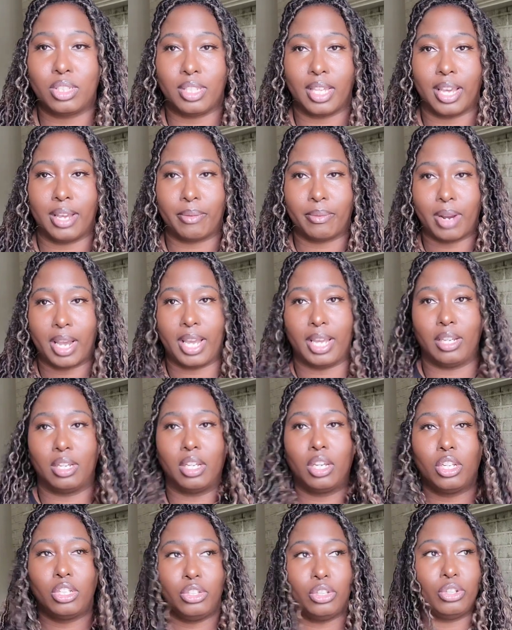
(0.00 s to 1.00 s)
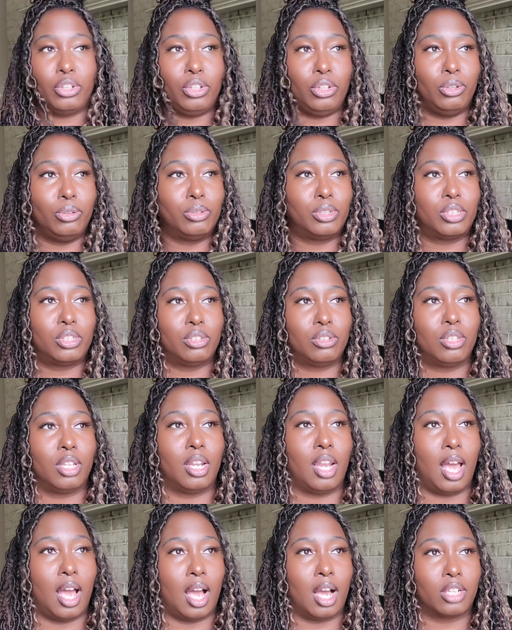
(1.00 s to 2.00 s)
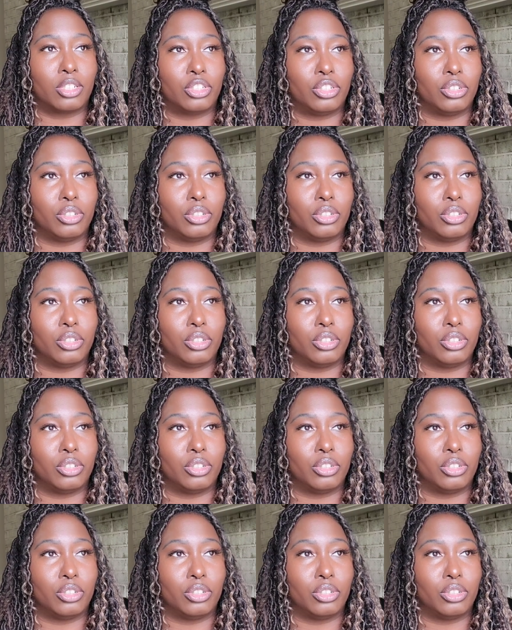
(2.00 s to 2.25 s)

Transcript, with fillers: to that, right? You're used to the locks,